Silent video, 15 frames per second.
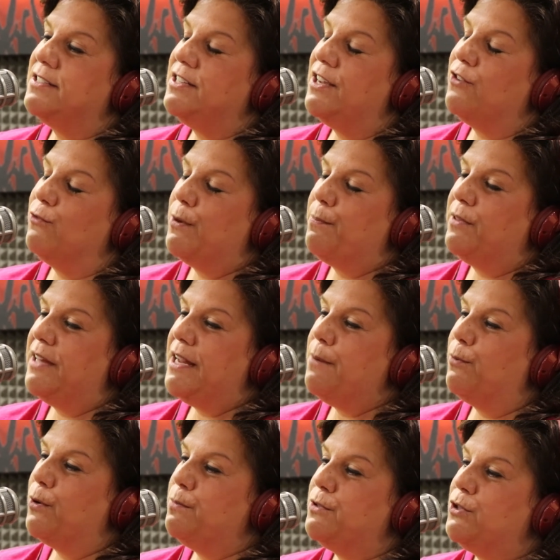She had rip
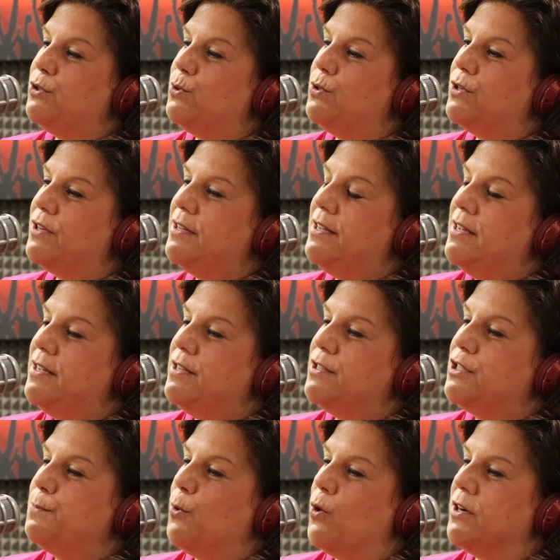labrums due to
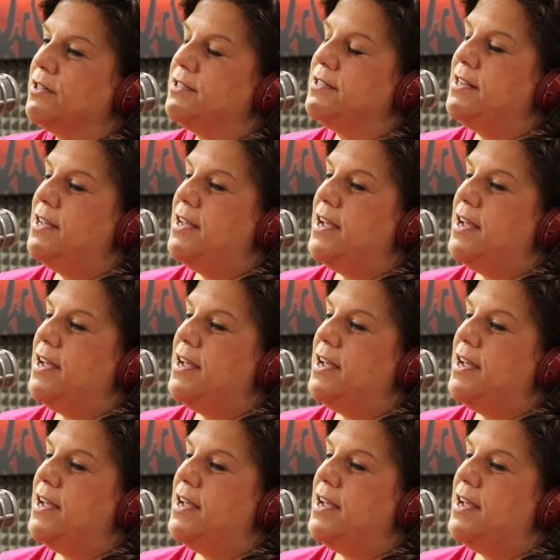sports.